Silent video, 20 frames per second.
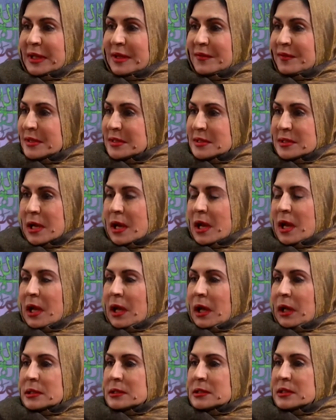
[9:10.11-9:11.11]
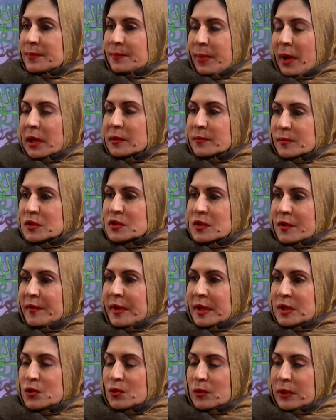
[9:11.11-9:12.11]
Even Absolutely. Department of
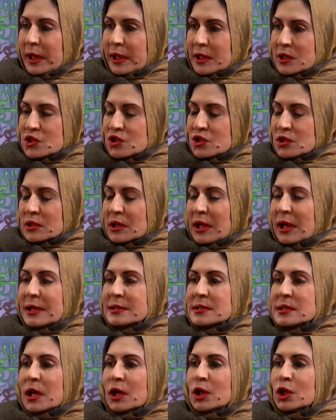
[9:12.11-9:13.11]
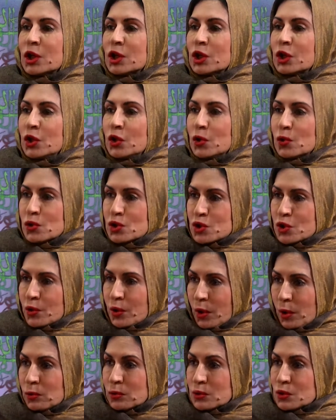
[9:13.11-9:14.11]
Education has a huge
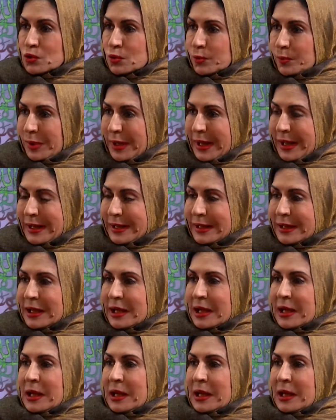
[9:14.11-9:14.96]
role to play.